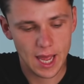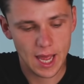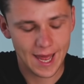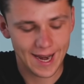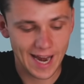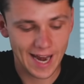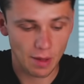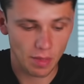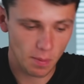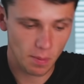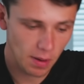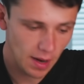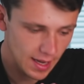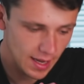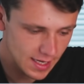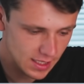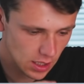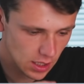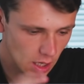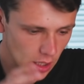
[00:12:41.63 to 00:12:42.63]
Now, the
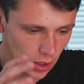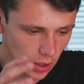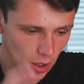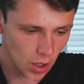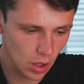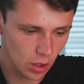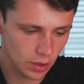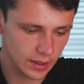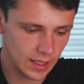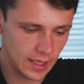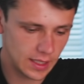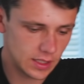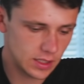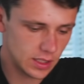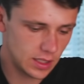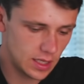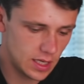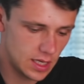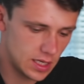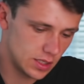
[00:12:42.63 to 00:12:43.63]
players aren't locked
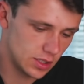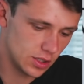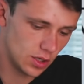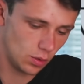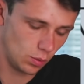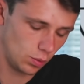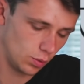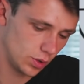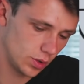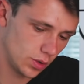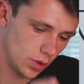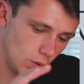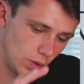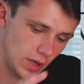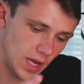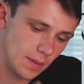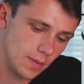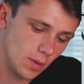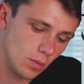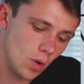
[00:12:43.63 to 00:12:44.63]
into these zones,
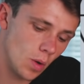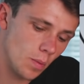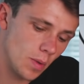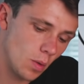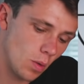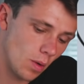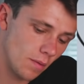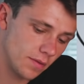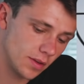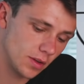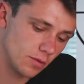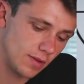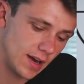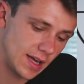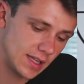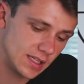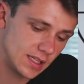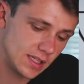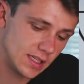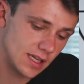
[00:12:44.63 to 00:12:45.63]
okay, but what we want for the
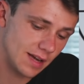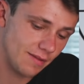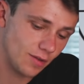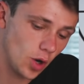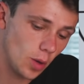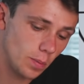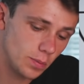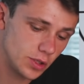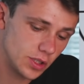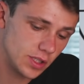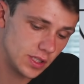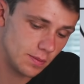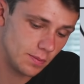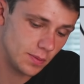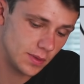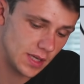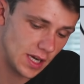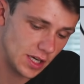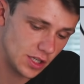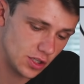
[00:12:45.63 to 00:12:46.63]
Reds is having options in
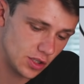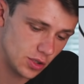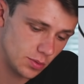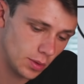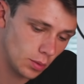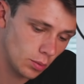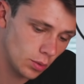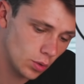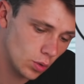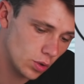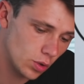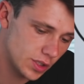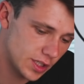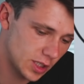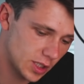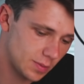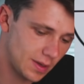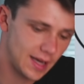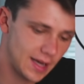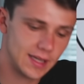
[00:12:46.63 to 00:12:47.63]
possession. So we don't want all
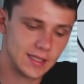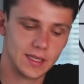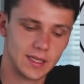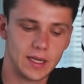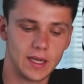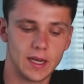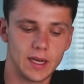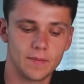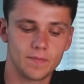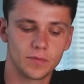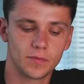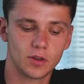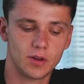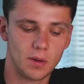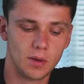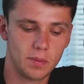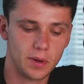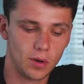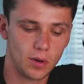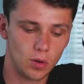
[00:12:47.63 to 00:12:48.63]
6 players in here
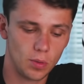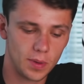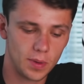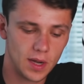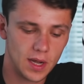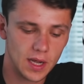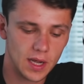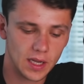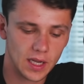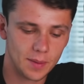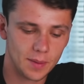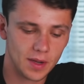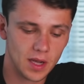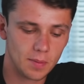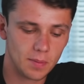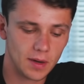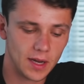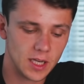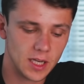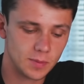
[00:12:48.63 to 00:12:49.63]
cramping it up. Can we
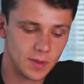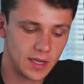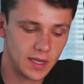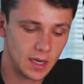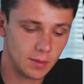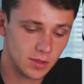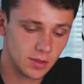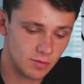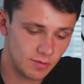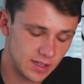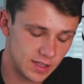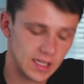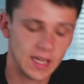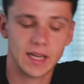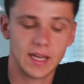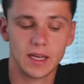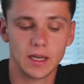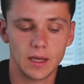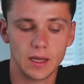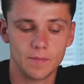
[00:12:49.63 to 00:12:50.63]
get players being able to
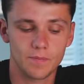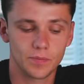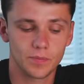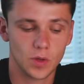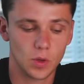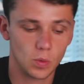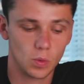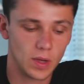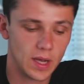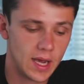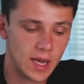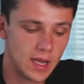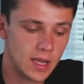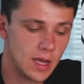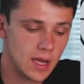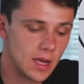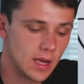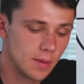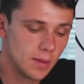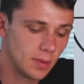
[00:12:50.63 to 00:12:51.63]
recycle it, okay?
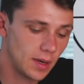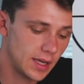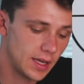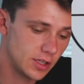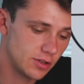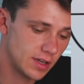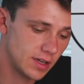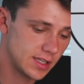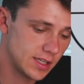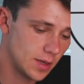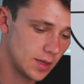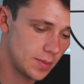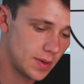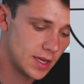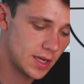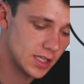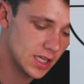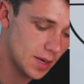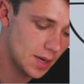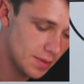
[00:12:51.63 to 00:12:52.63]
Players stretching the
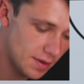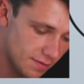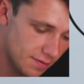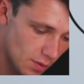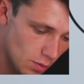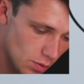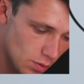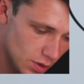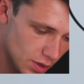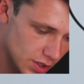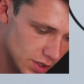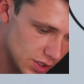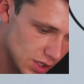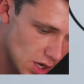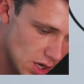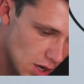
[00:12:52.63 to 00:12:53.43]
pitch. Can we focus